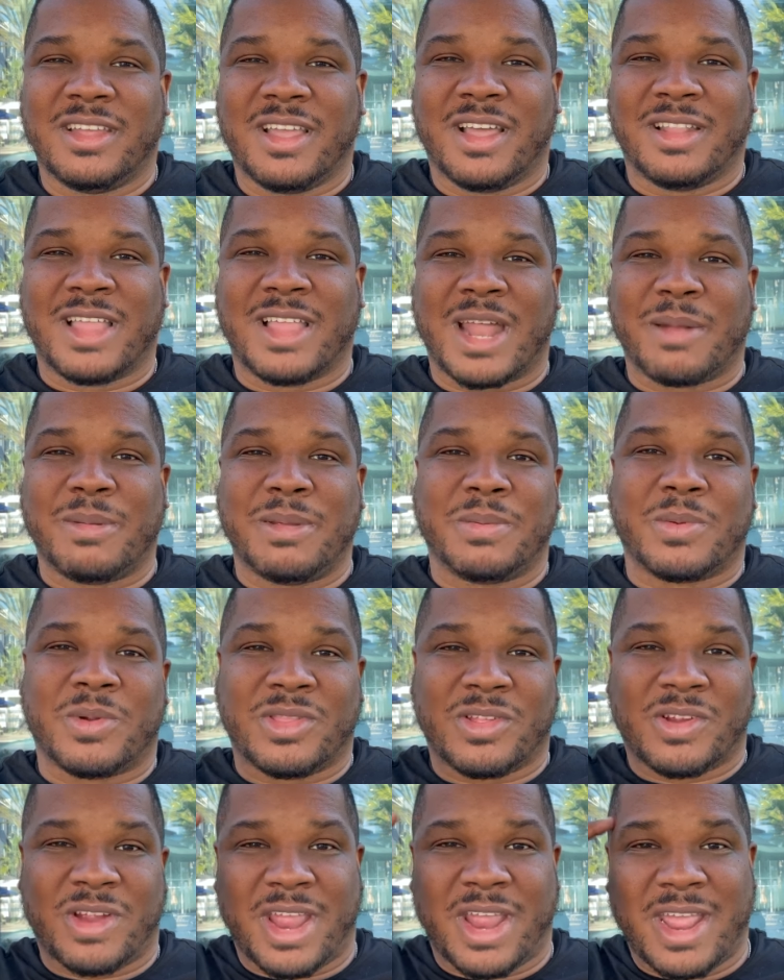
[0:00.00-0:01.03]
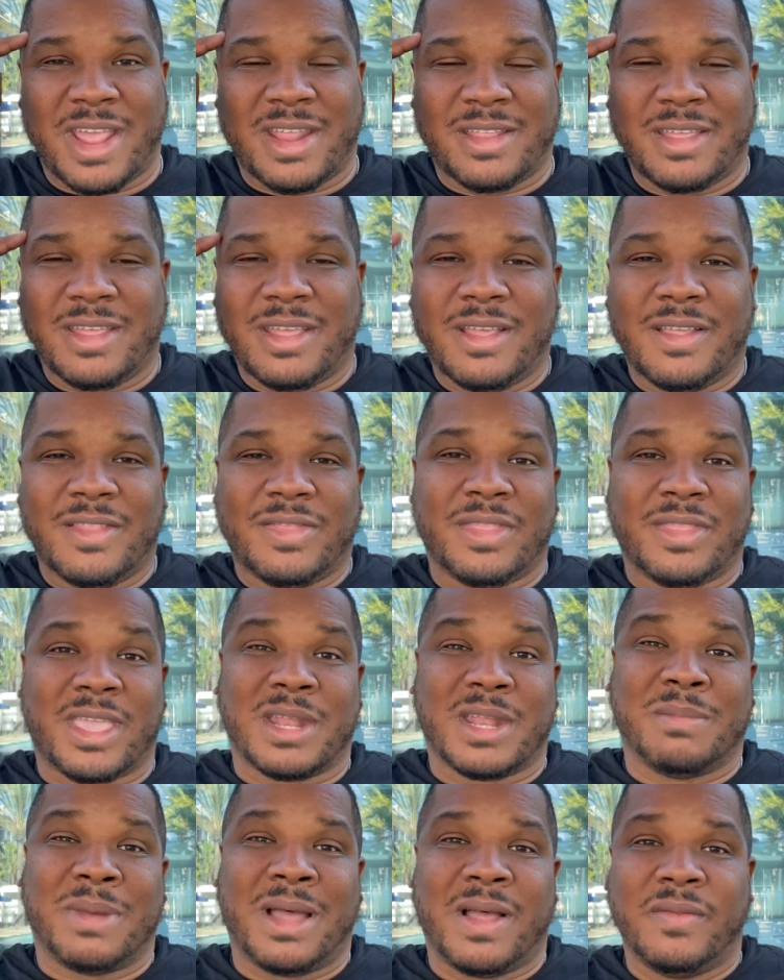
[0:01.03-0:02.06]
A lot of people are in their head
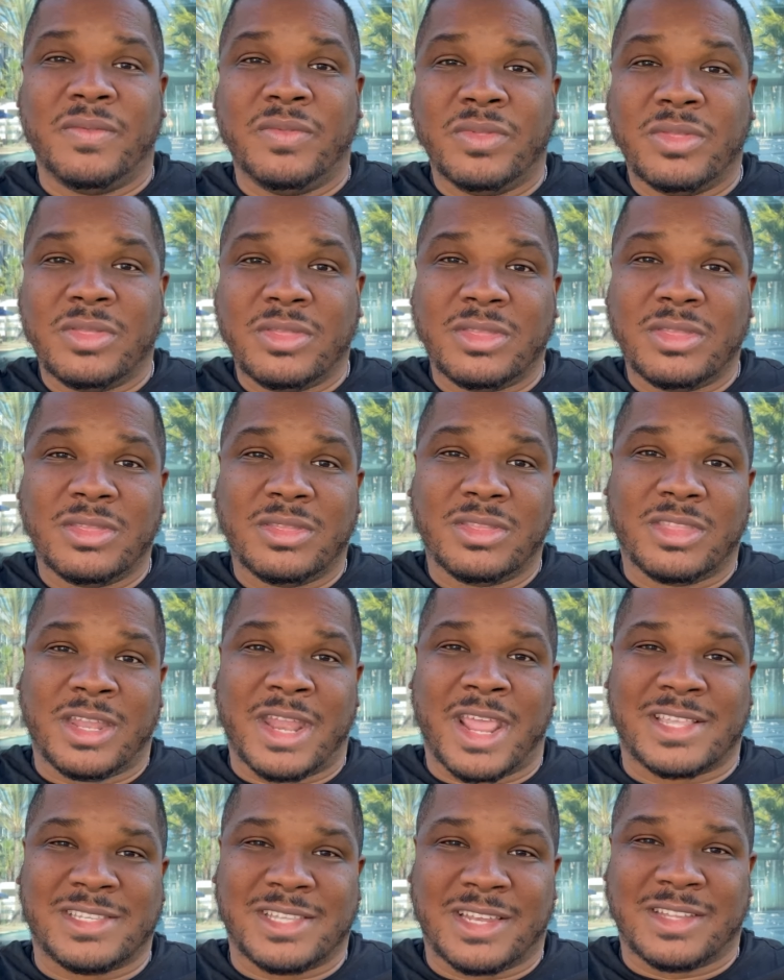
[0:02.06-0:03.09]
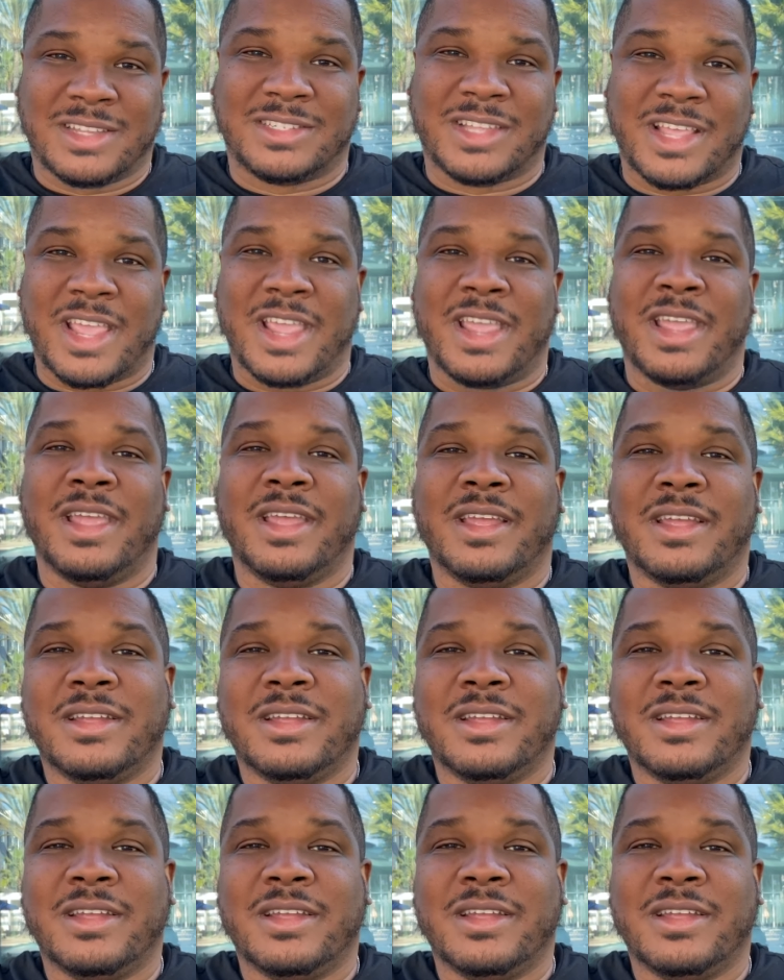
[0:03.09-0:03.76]
thinking about the next thing to say.